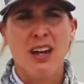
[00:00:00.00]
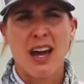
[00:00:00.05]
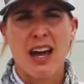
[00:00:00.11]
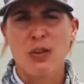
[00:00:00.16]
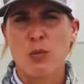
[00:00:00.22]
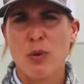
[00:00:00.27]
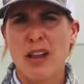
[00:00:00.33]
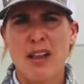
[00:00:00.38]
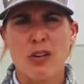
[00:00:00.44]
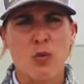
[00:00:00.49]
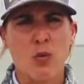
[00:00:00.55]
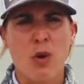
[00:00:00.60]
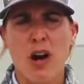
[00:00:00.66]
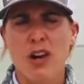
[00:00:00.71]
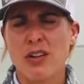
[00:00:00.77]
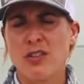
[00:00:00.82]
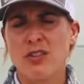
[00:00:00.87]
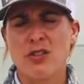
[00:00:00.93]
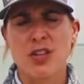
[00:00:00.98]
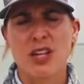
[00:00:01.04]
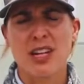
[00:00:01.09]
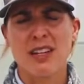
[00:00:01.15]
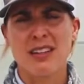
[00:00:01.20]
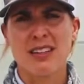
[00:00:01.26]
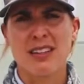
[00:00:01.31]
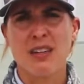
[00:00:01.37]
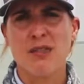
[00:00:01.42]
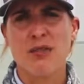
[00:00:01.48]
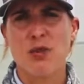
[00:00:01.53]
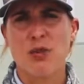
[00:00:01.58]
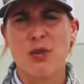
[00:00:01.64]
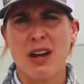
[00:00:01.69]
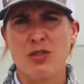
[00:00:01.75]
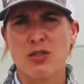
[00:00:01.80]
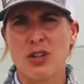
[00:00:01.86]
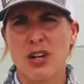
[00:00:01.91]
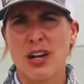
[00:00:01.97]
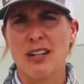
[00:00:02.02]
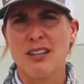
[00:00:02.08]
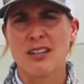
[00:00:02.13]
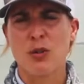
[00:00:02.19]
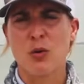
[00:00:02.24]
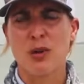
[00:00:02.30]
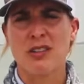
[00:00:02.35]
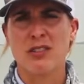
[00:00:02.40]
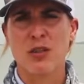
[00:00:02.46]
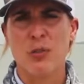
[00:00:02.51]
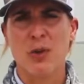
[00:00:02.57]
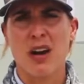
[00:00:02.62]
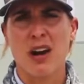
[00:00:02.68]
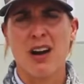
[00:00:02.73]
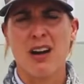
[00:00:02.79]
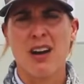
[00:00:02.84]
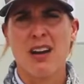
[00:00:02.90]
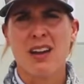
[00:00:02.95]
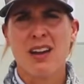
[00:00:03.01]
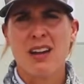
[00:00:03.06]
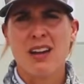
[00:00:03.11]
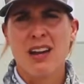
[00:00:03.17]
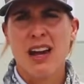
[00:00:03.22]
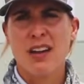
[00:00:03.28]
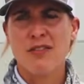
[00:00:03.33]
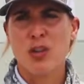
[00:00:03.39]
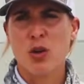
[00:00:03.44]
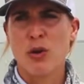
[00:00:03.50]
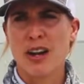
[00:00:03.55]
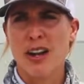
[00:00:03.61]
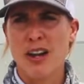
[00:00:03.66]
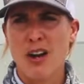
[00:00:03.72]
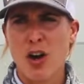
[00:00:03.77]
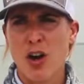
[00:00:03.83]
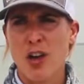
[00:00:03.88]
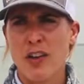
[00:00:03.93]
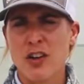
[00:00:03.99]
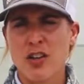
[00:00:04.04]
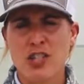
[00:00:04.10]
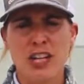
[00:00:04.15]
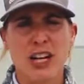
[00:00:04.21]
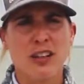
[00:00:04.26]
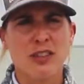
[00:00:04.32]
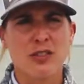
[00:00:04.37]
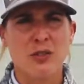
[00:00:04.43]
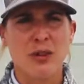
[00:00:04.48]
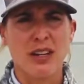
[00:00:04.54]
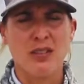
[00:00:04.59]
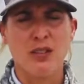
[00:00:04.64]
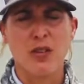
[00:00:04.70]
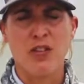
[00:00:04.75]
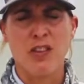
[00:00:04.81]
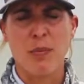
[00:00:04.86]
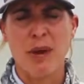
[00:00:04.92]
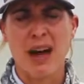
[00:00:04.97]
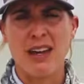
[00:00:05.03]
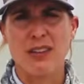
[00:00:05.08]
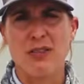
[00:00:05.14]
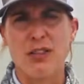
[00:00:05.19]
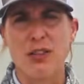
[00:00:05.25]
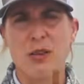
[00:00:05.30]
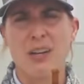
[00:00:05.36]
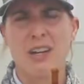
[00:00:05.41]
as well as Water Street Seafood Restaurants and Oyster Bar, have donated all their shells to us over the past few